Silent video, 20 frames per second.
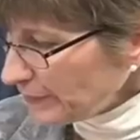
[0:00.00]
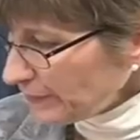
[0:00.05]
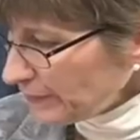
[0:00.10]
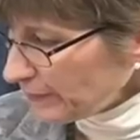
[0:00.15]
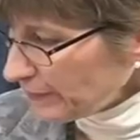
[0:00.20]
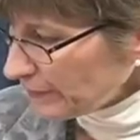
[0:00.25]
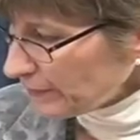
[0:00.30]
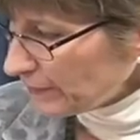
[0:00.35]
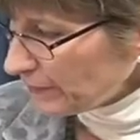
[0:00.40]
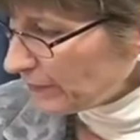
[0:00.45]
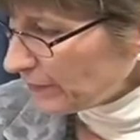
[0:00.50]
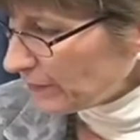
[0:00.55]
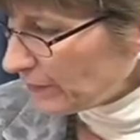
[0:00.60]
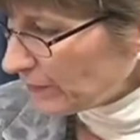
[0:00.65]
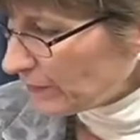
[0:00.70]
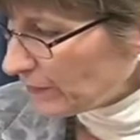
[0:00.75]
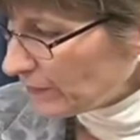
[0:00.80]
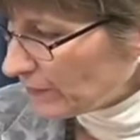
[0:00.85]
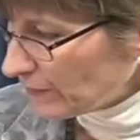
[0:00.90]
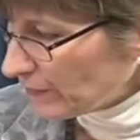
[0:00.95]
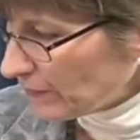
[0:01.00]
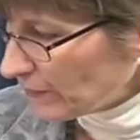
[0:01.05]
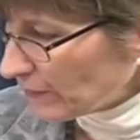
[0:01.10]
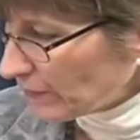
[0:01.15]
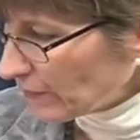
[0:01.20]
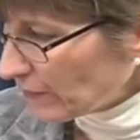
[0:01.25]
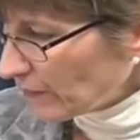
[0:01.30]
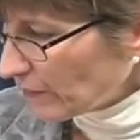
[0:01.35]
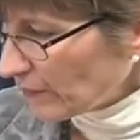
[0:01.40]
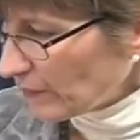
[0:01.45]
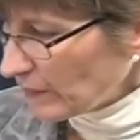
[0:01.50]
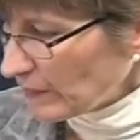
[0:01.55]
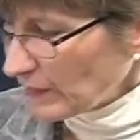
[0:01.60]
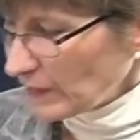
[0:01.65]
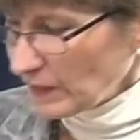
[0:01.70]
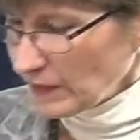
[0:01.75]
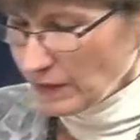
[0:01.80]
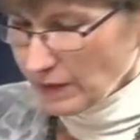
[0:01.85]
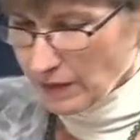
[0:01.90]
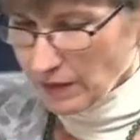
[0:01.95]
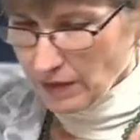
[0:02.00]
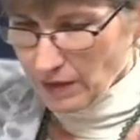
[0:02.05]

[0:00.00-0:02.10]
Nobody speaks.